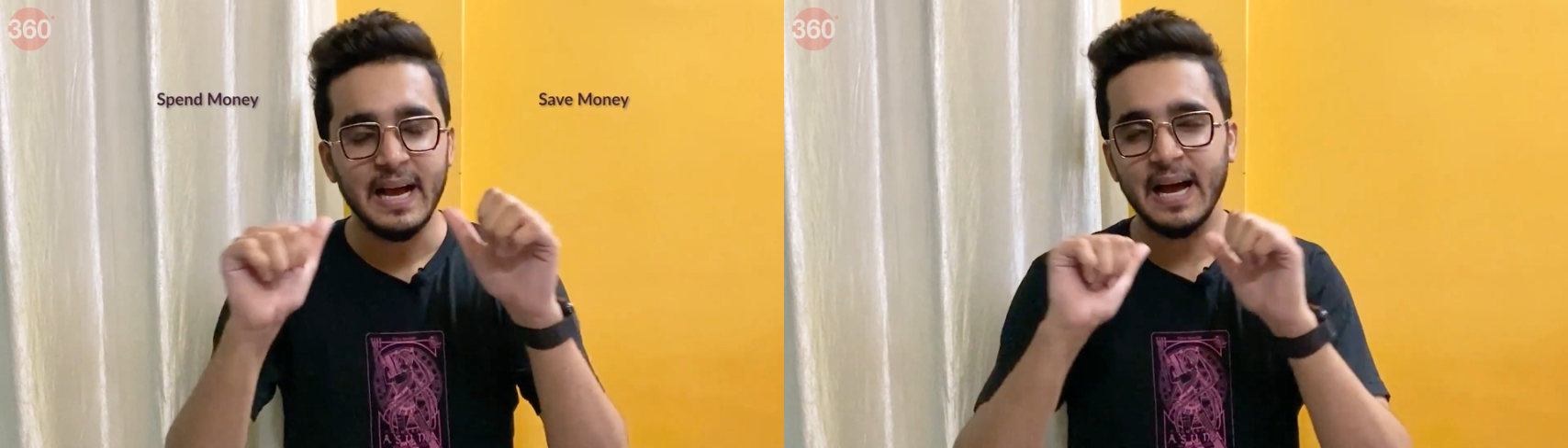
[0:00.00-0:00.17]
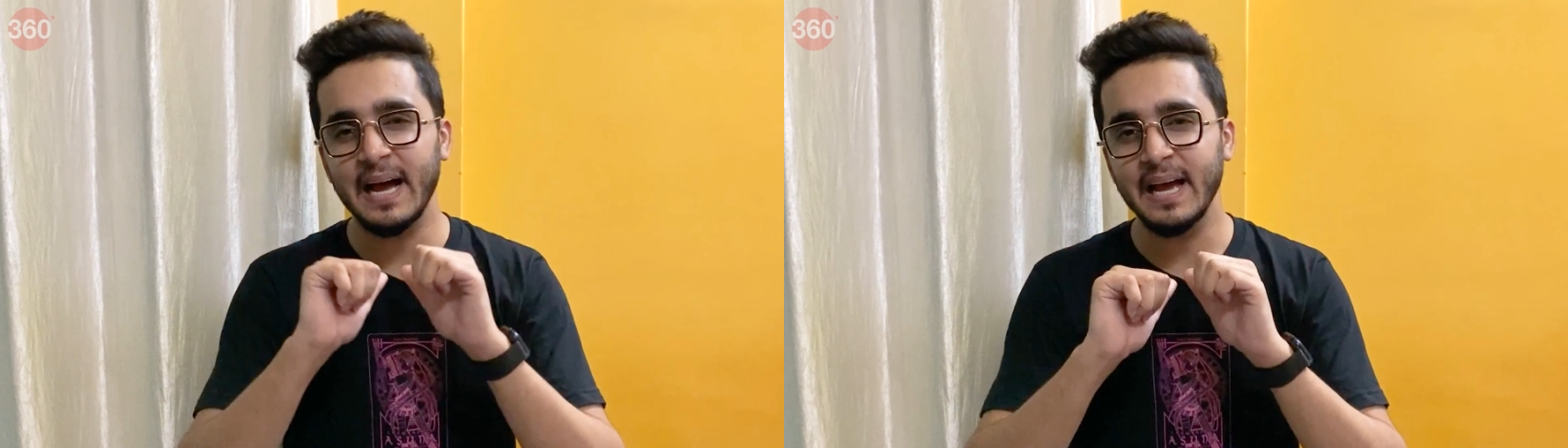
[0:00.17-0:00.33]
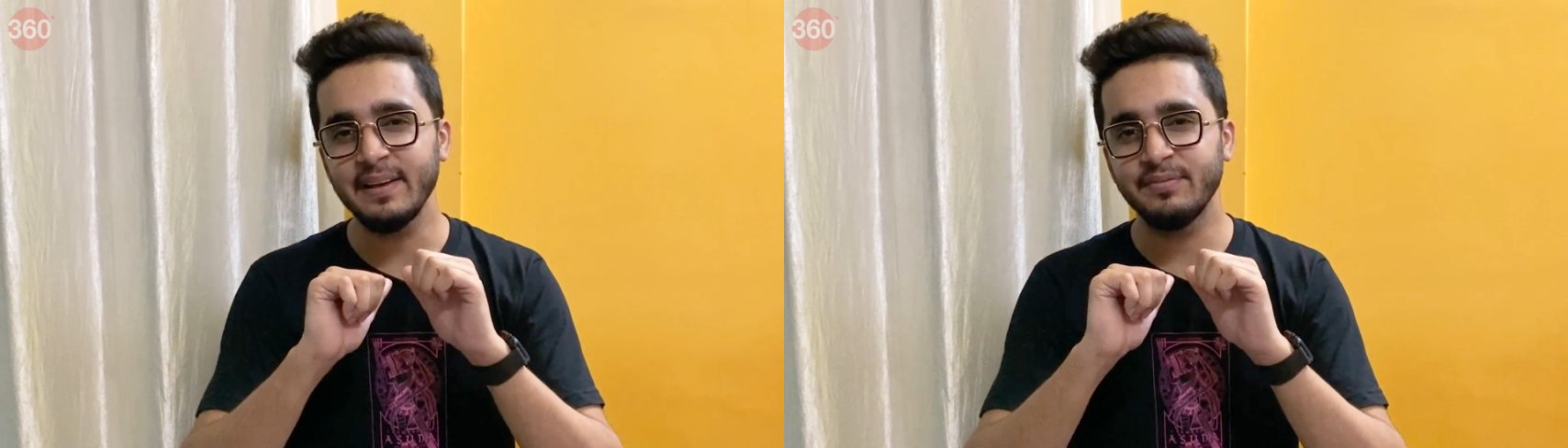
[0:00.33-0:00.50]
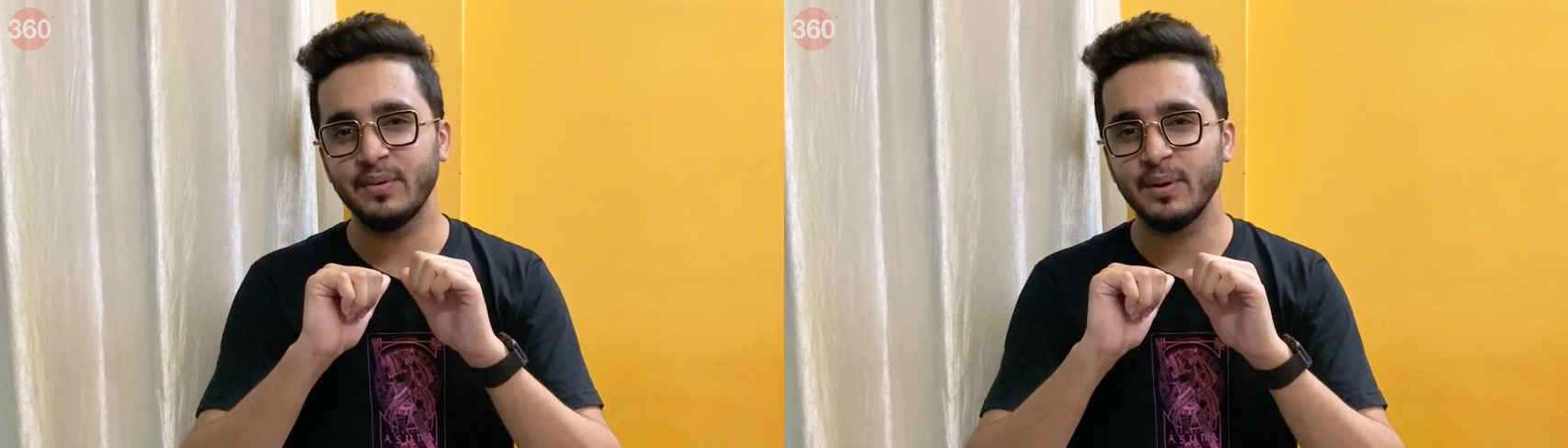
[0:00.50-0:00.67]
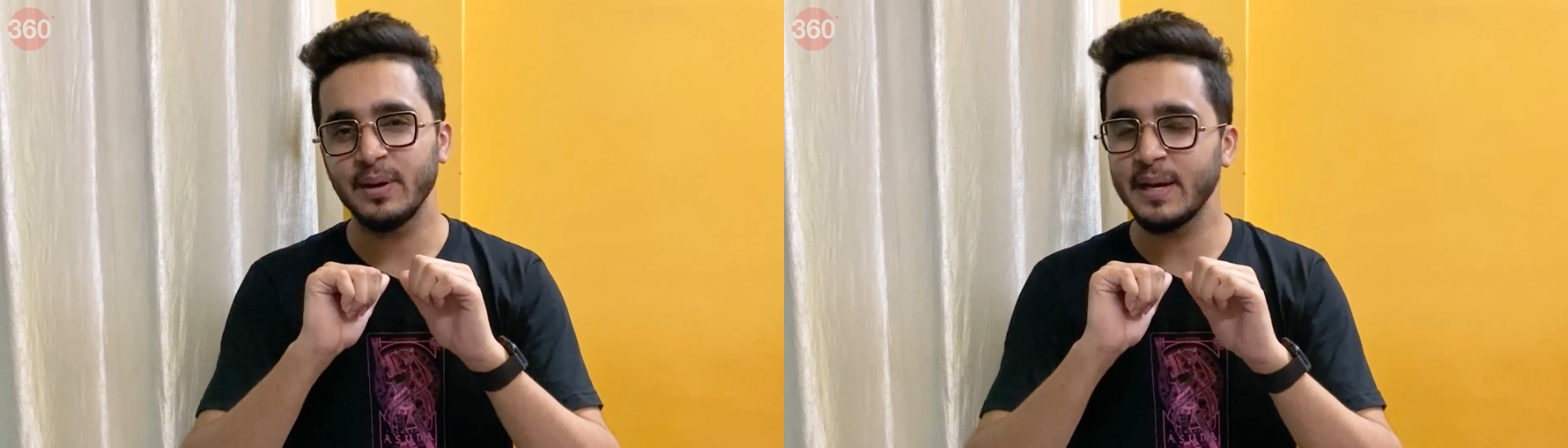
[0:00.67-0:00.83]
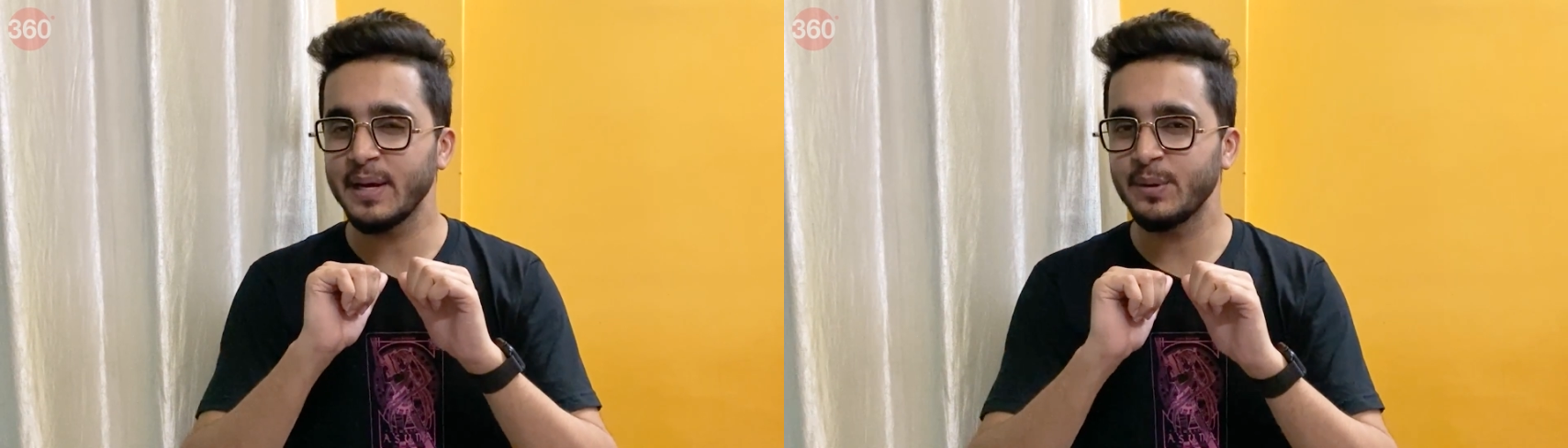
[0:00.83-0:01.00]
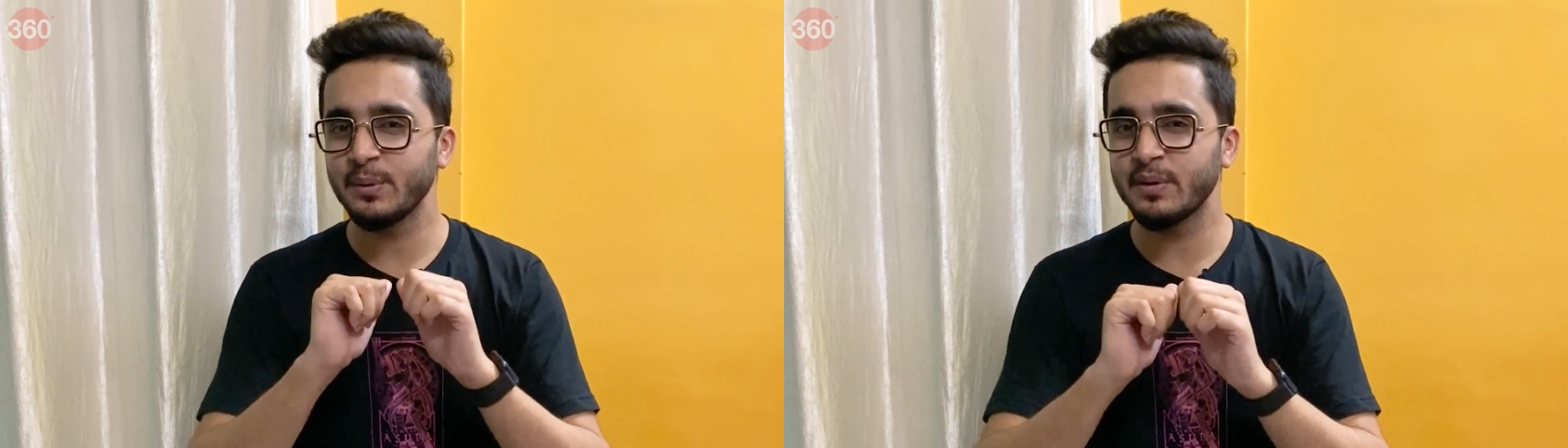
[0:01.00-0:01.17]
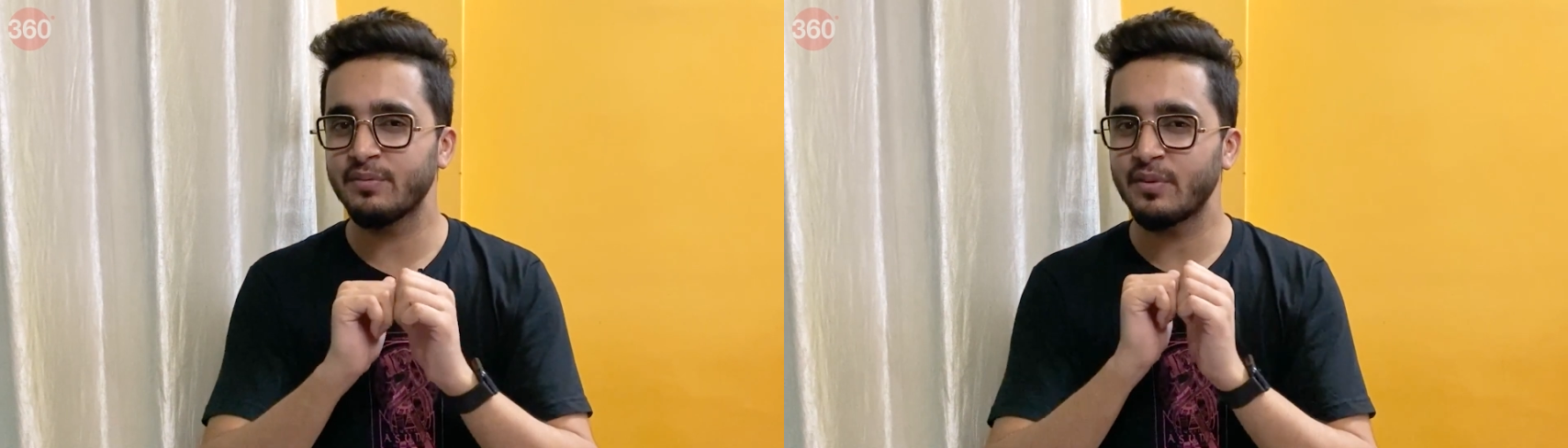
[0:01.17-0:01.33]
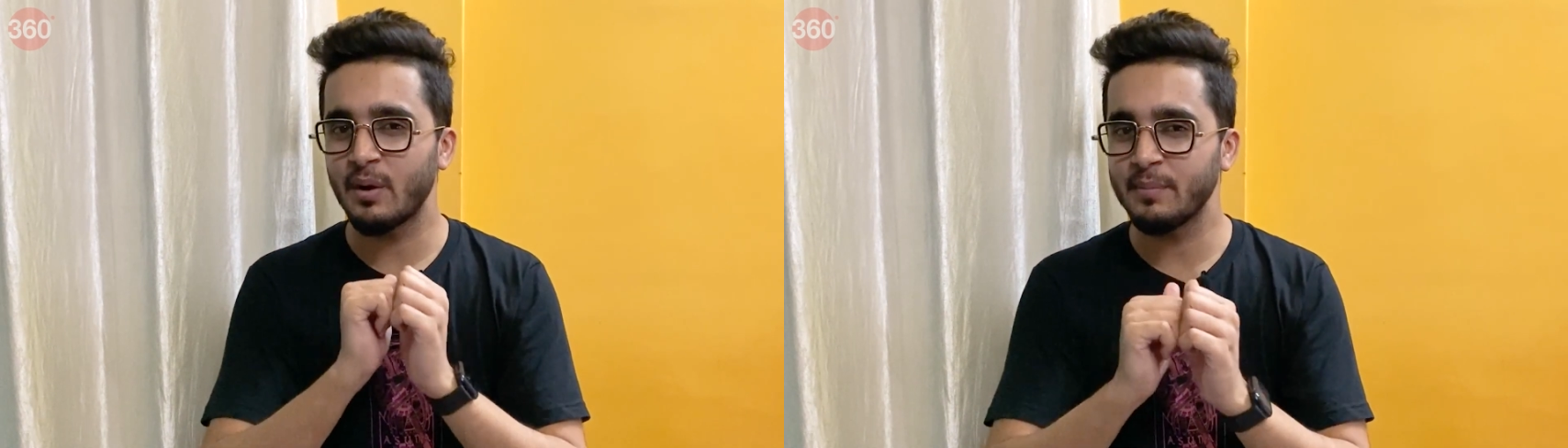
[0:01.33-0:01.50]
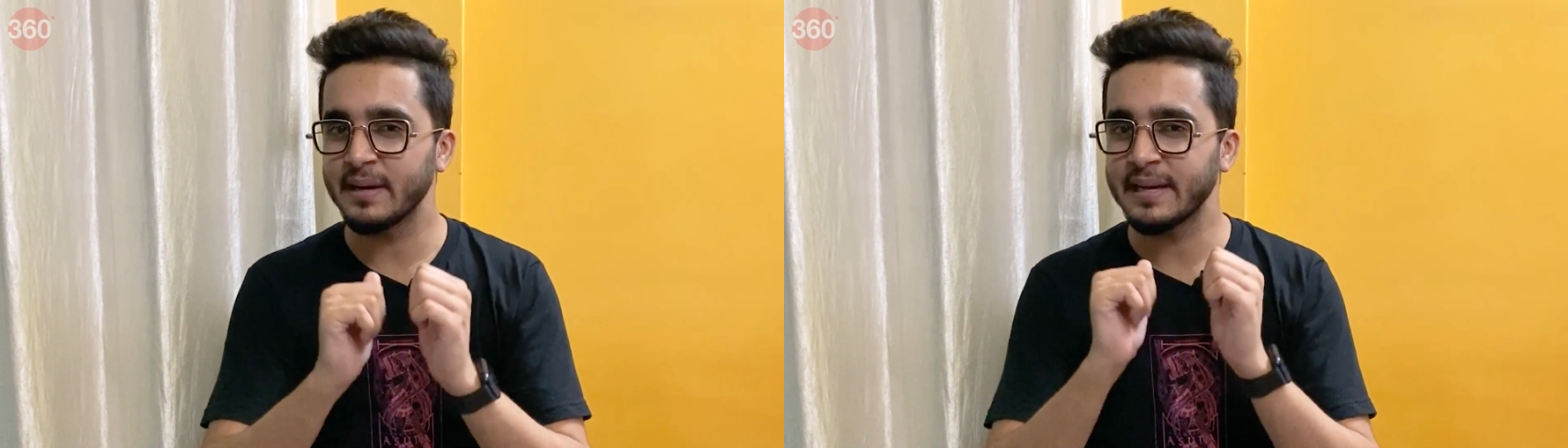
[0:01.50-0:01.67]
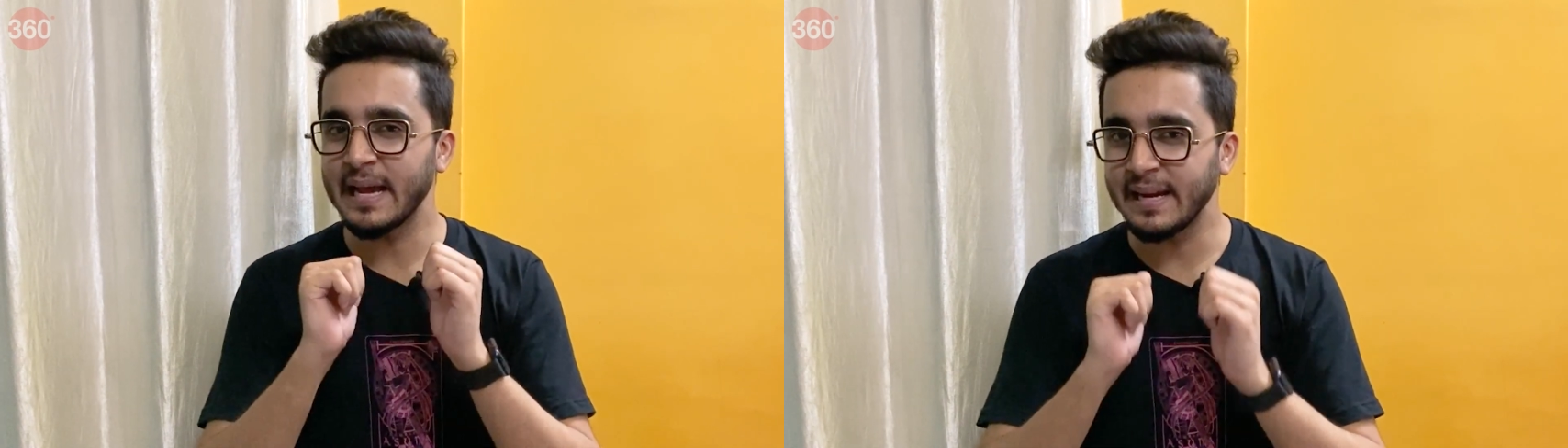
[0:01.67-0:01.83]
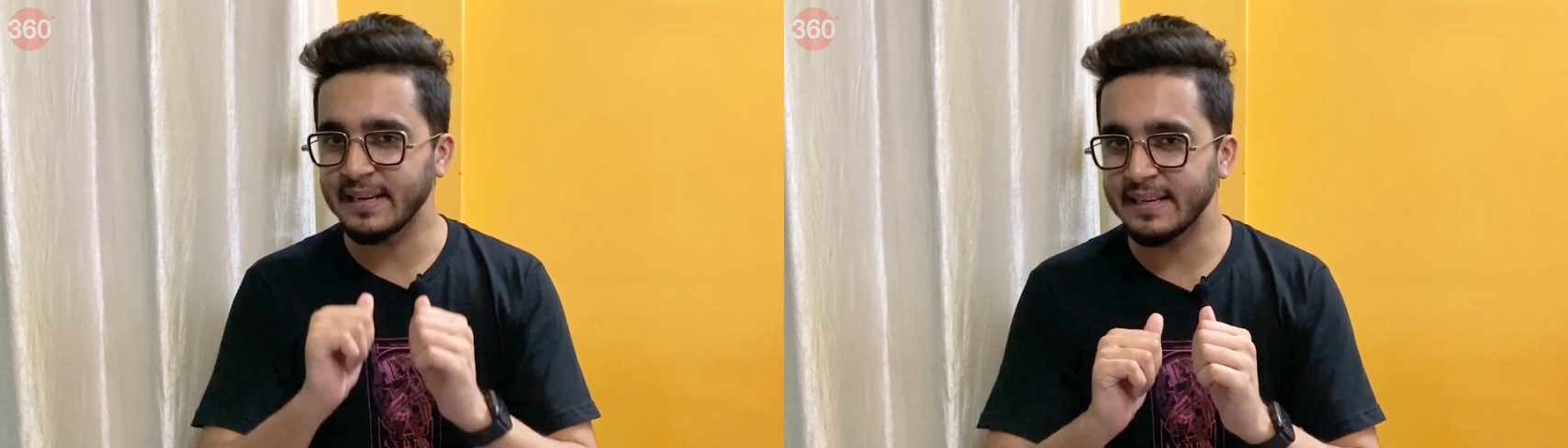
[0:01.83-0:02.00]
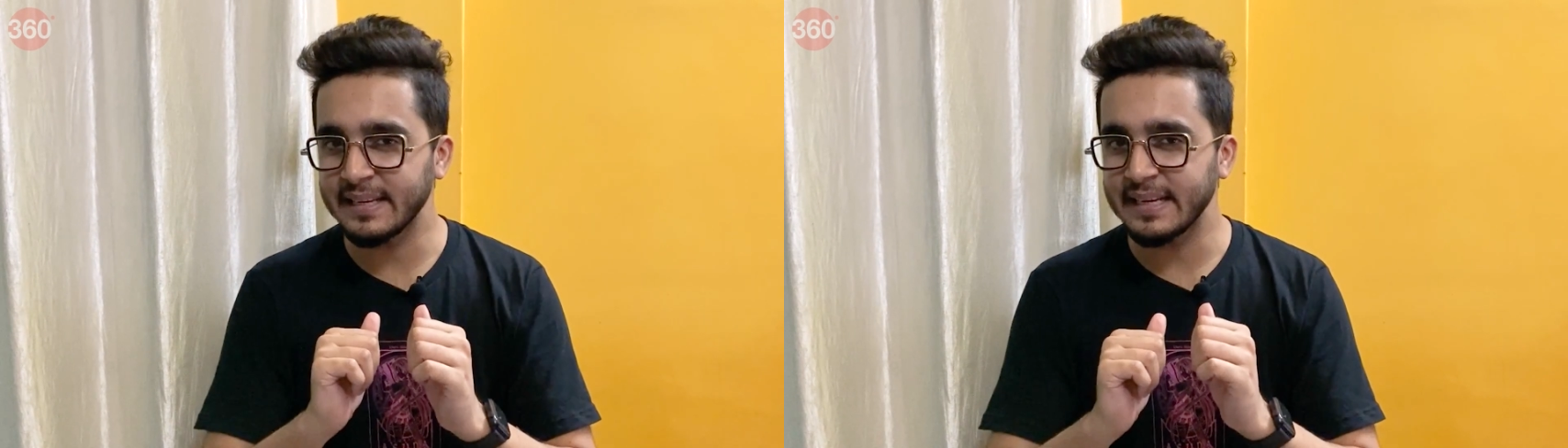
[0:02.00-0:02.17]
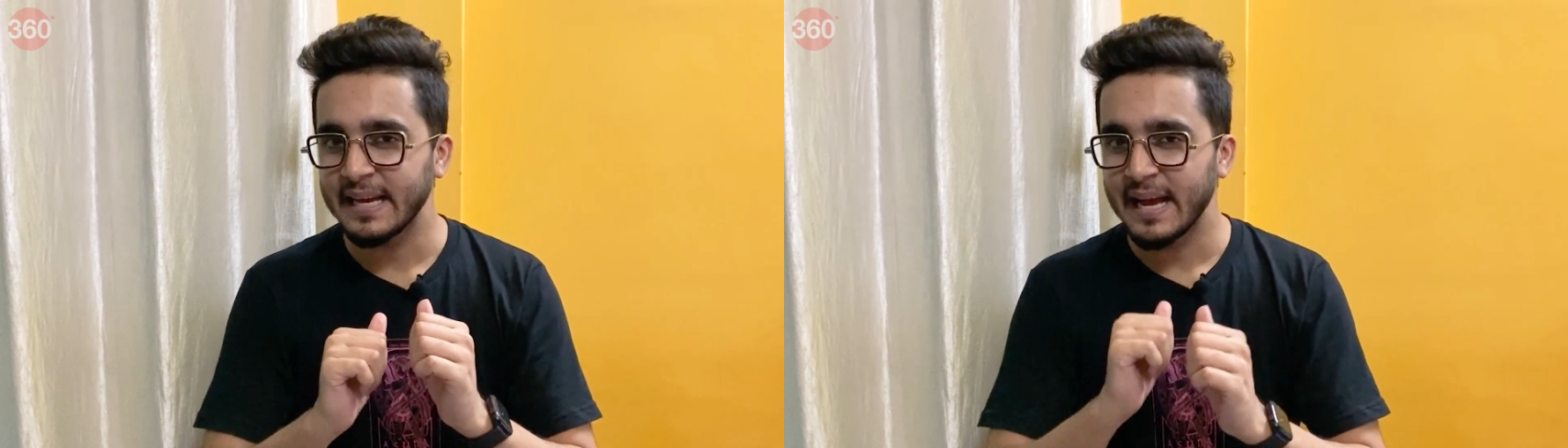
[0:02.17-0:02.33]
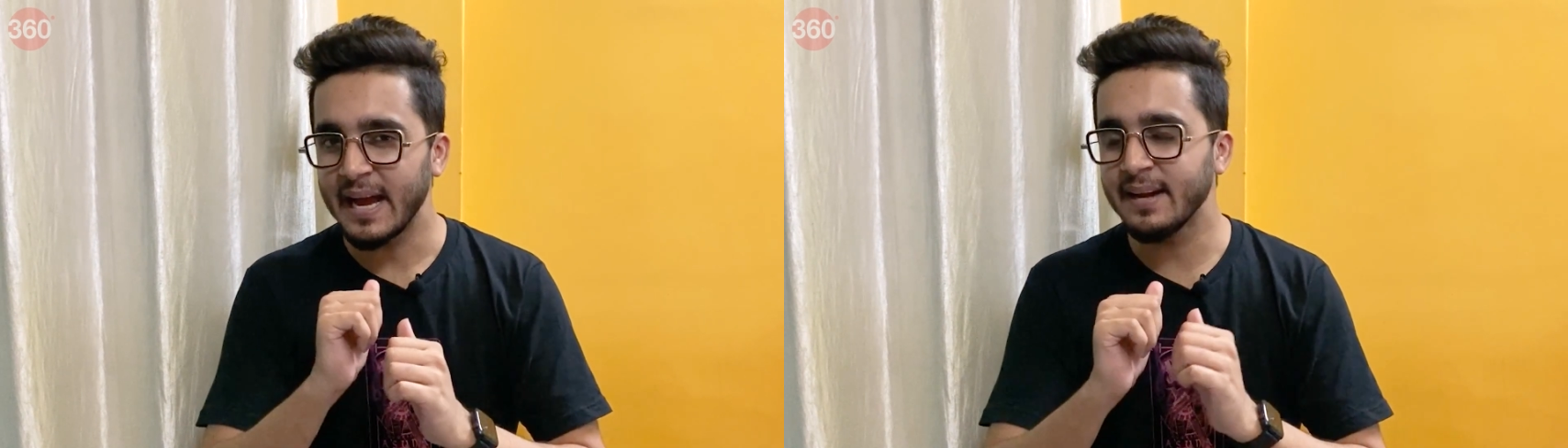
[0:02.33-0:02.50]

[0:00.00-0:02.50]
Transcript: I fall into the former category.